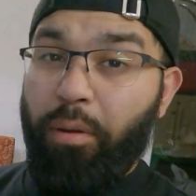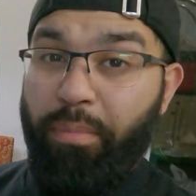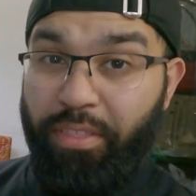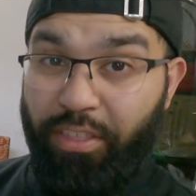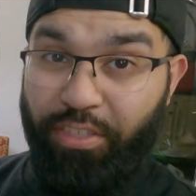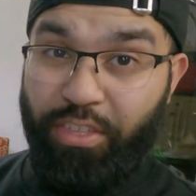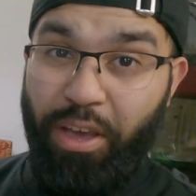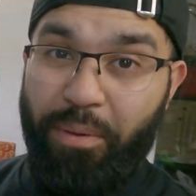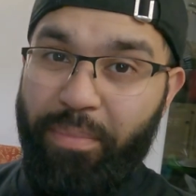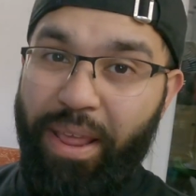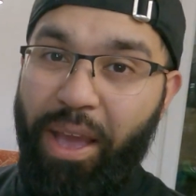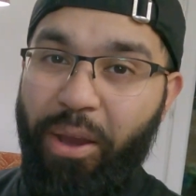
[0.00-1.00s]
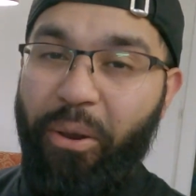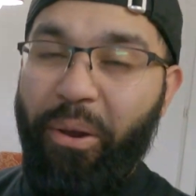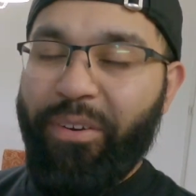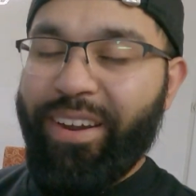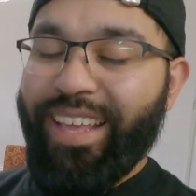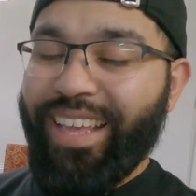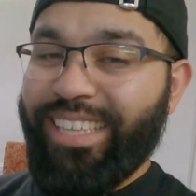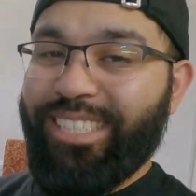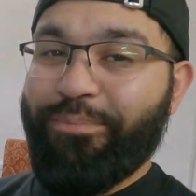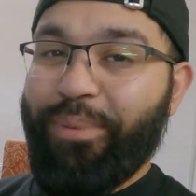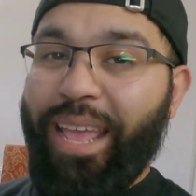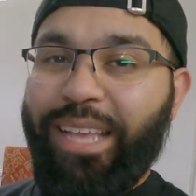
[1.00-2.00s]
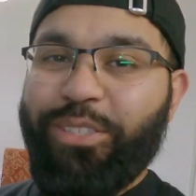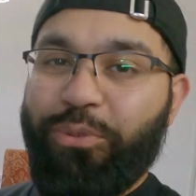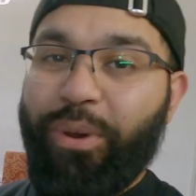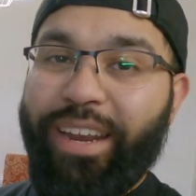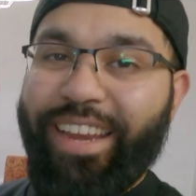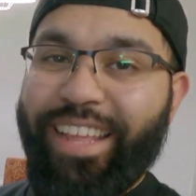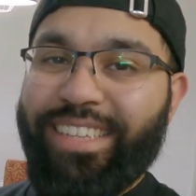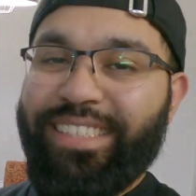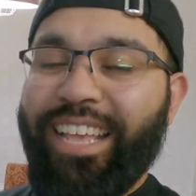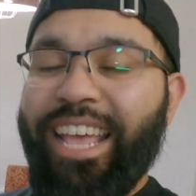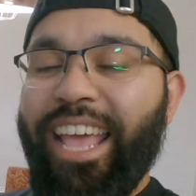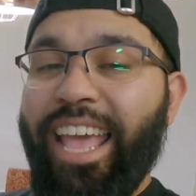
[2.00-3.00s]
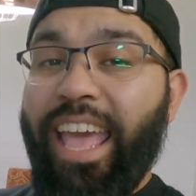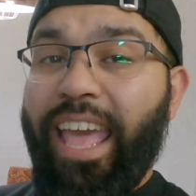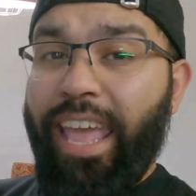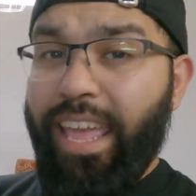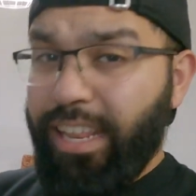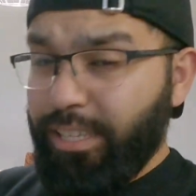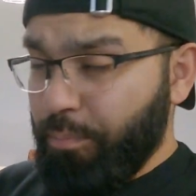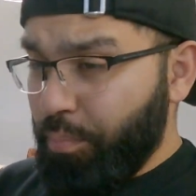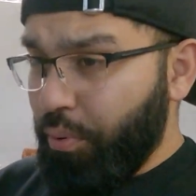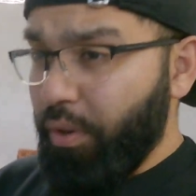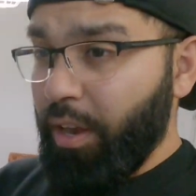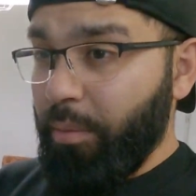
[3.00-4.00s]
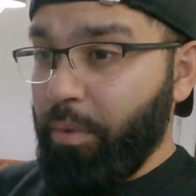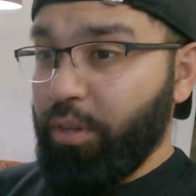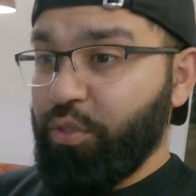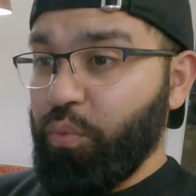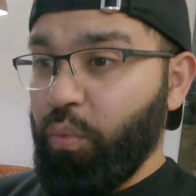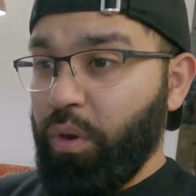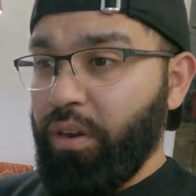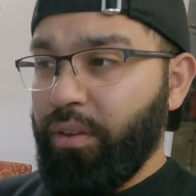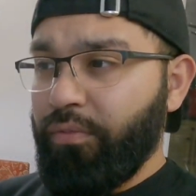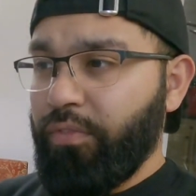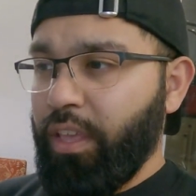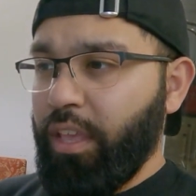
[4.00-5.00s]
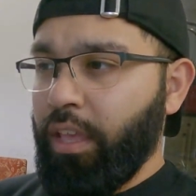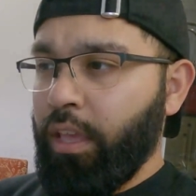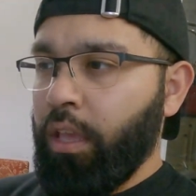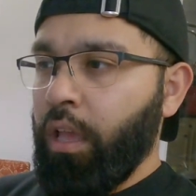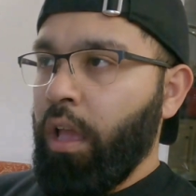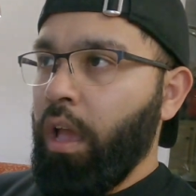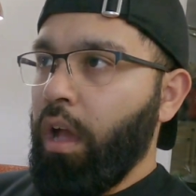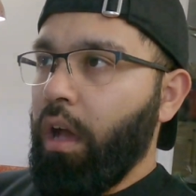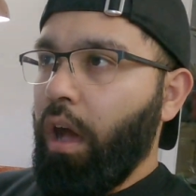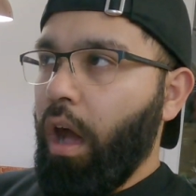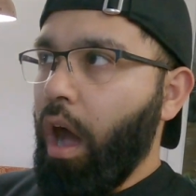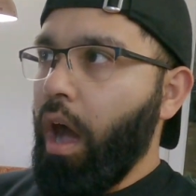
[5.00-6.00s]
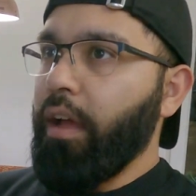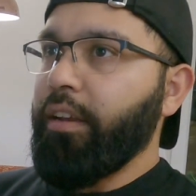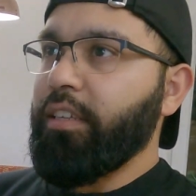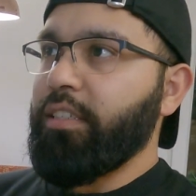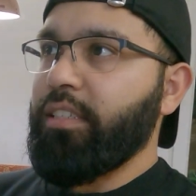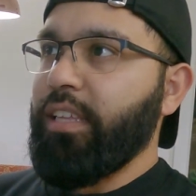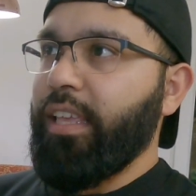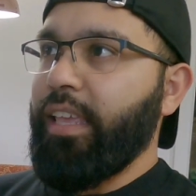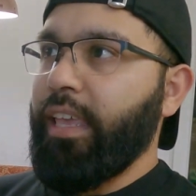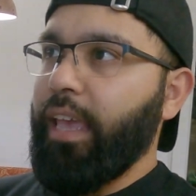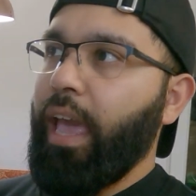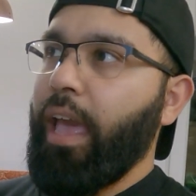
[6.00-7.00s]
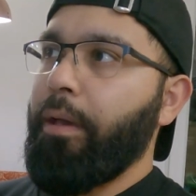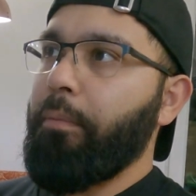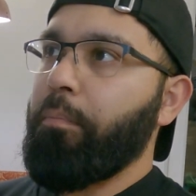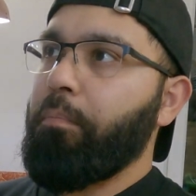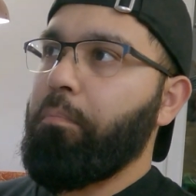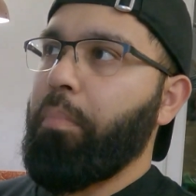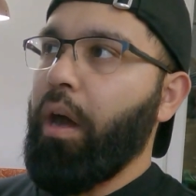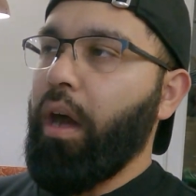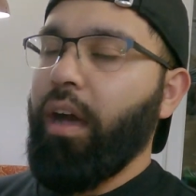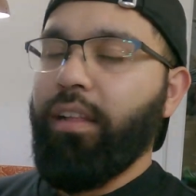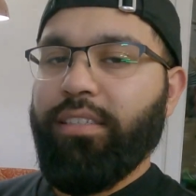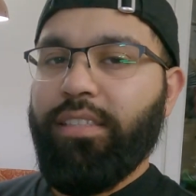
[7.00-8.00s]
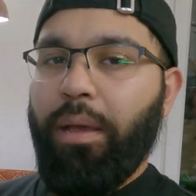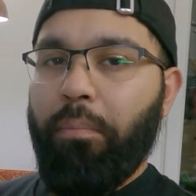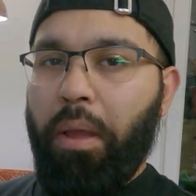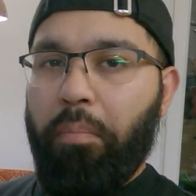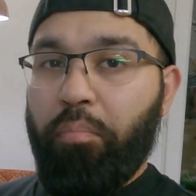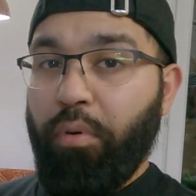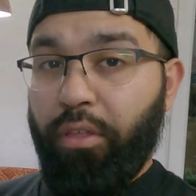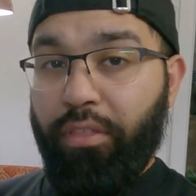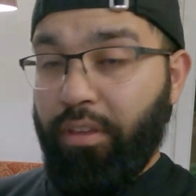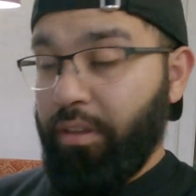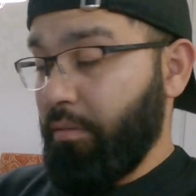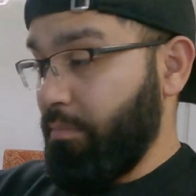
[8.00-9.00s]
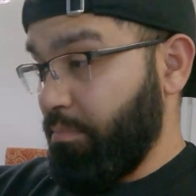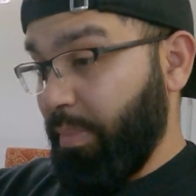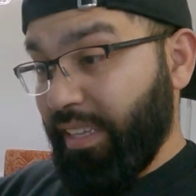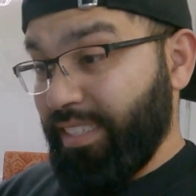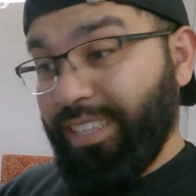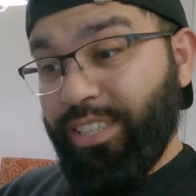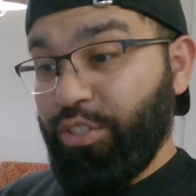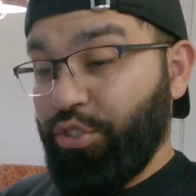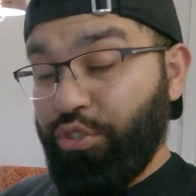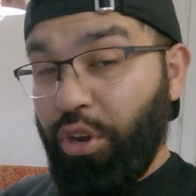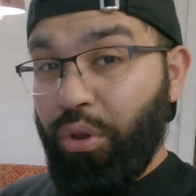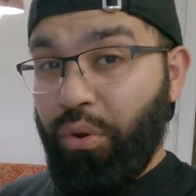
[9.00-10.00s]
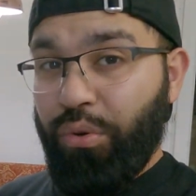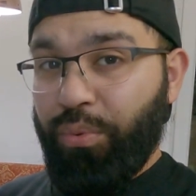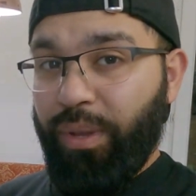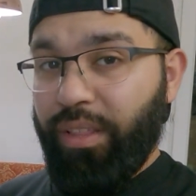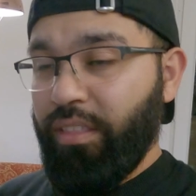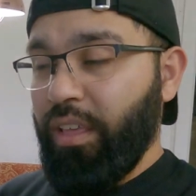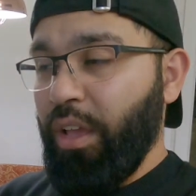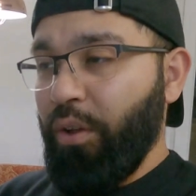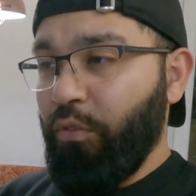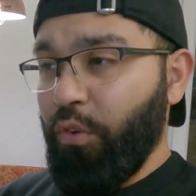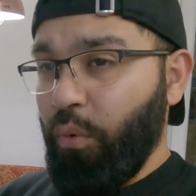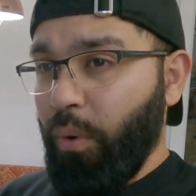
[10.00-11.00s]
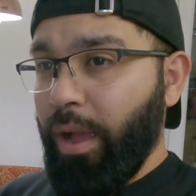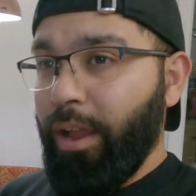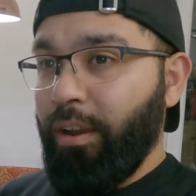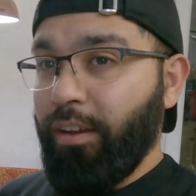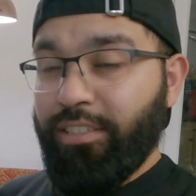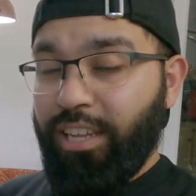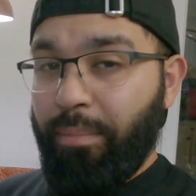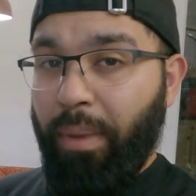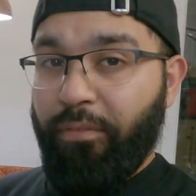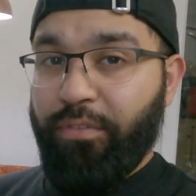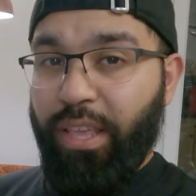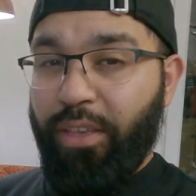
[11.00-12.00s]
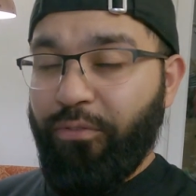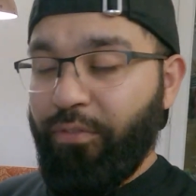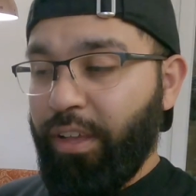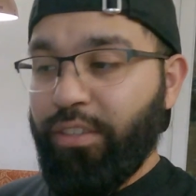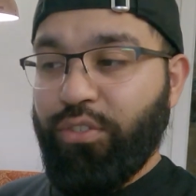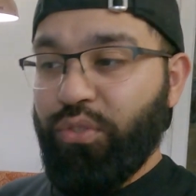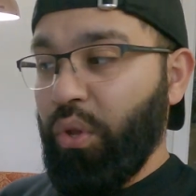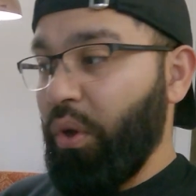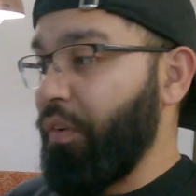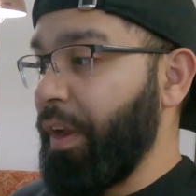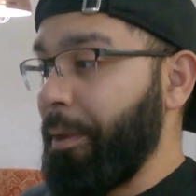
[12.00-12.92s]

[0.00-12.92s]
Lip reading: probably the thumbnail already explains what it is. It is pretty much one of the hardest to get parts that my brother basically struggled with for quite a long time after he first saw